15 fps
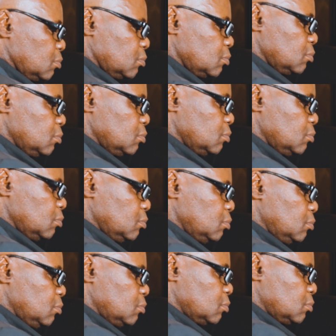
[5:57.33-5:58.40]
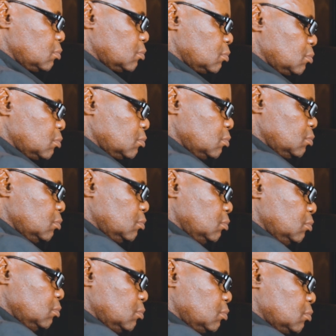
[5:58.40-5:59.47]

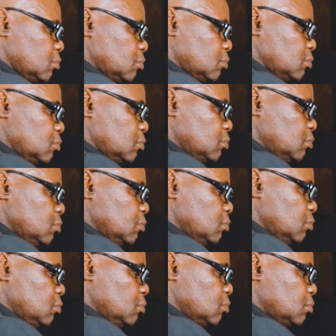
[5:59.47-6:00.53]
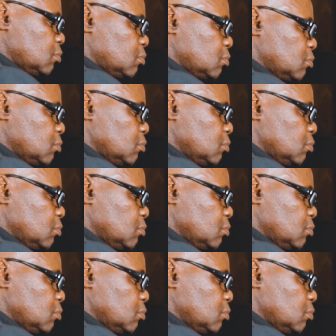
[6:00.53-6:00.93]
This person isn't speaking.